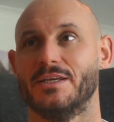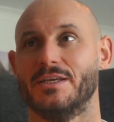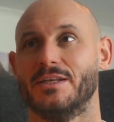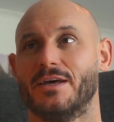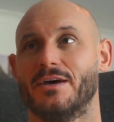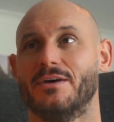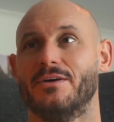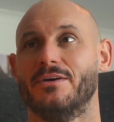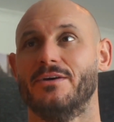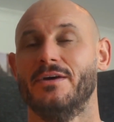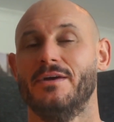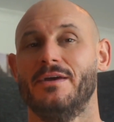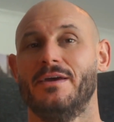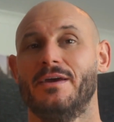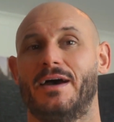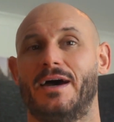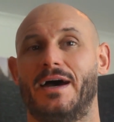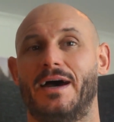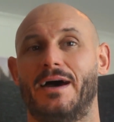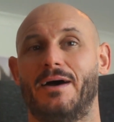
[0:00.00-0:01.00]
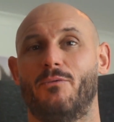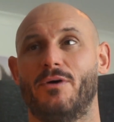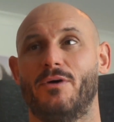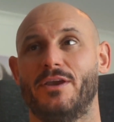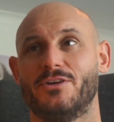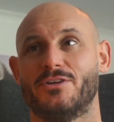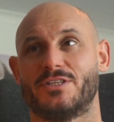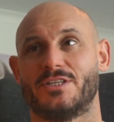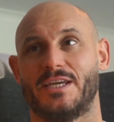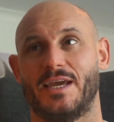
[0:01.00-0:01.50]
You know, we
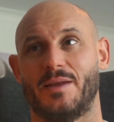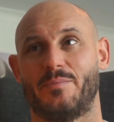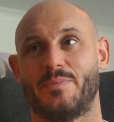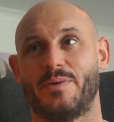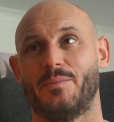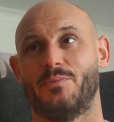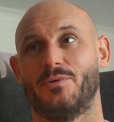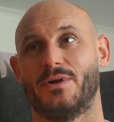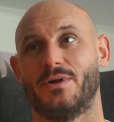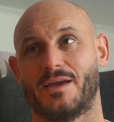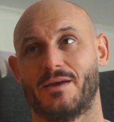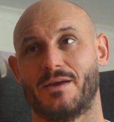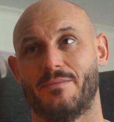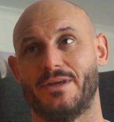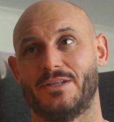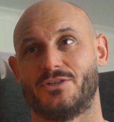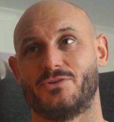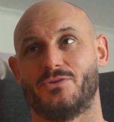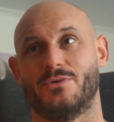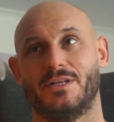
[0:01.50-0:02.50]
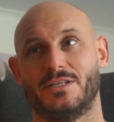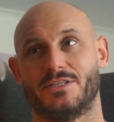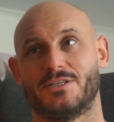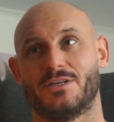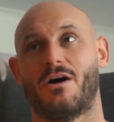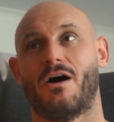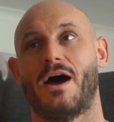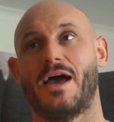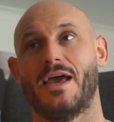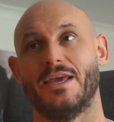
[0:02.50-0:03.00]
used to get people to commit to an
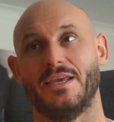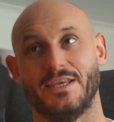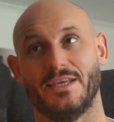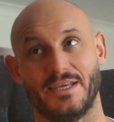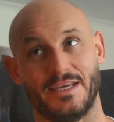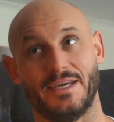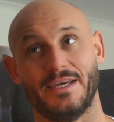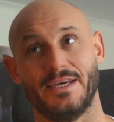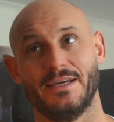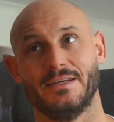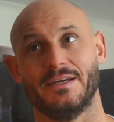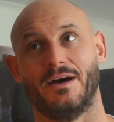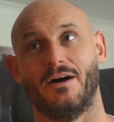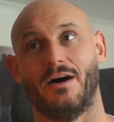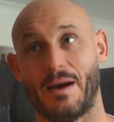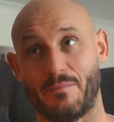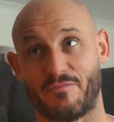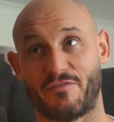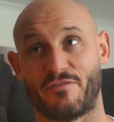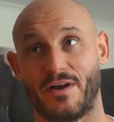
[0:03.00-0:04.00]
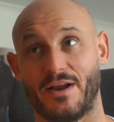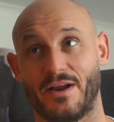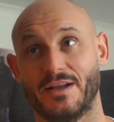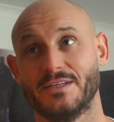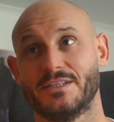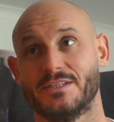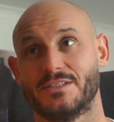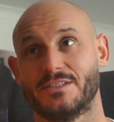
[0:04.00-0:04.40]
entire year up front.